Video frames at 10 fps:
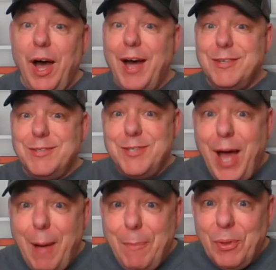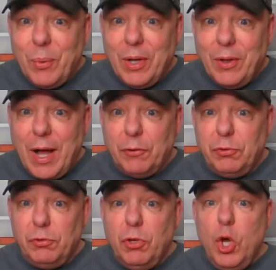on top of the
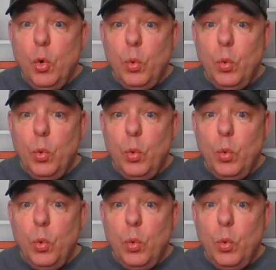wheelhouses,